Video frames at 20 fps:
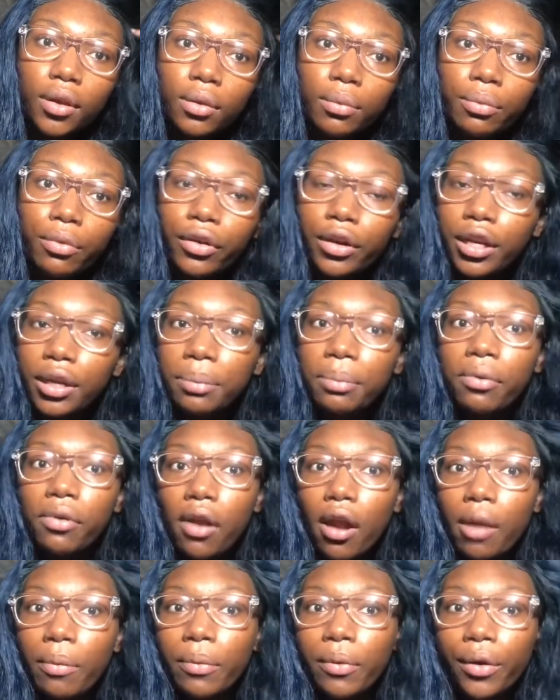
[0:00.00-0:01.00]
Pretty
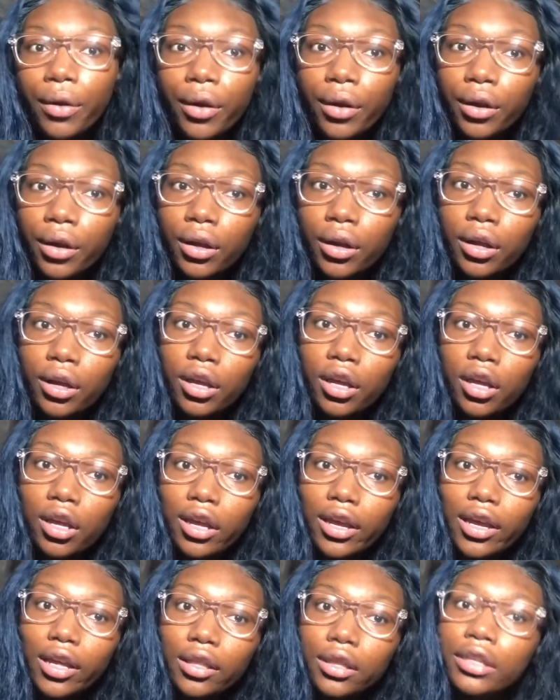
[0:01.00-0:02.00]
Proper,
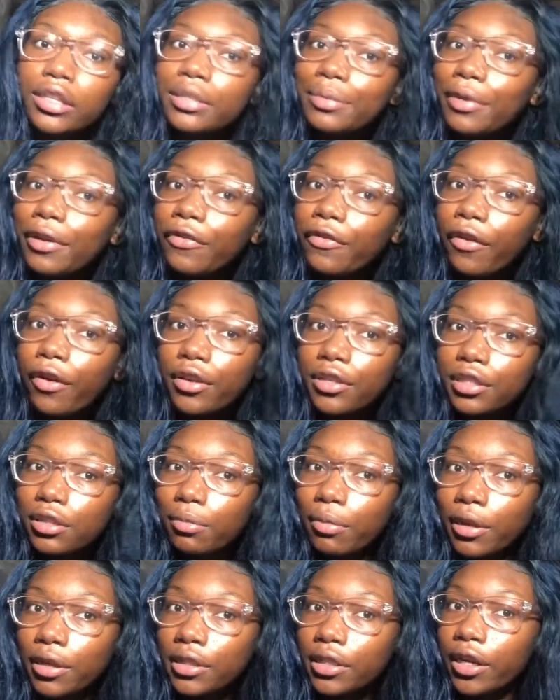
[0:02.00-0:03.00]
and this by far is the
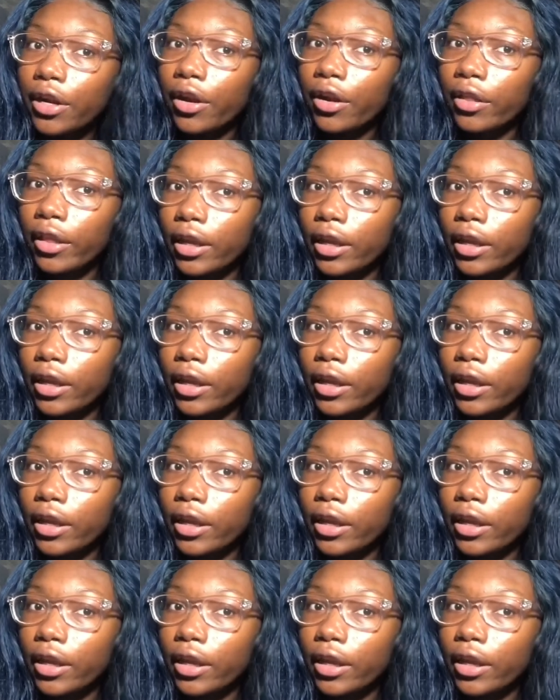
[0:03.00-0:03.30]
best hair.